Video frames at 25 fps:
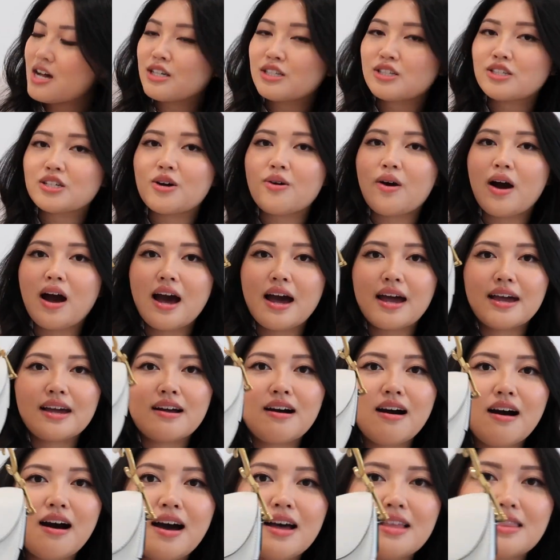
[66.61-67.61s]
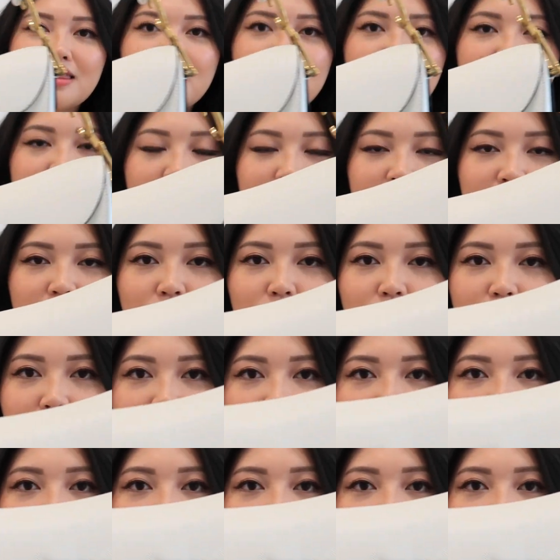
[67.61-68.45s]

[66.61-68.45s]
So I got the Dior